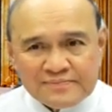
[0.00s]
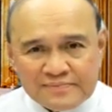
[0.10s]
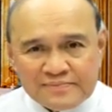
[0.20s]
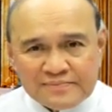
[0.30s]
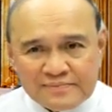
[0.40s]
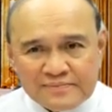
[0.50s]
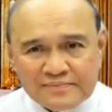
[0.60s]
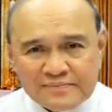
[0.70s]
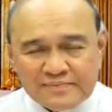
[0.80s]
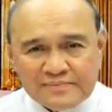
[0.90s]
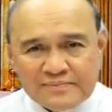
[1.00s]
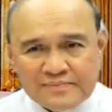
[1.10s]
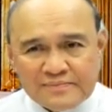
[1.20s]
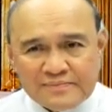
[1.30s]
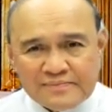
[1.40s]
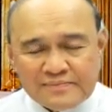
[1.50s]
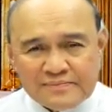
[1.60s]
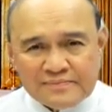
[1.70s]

(silence)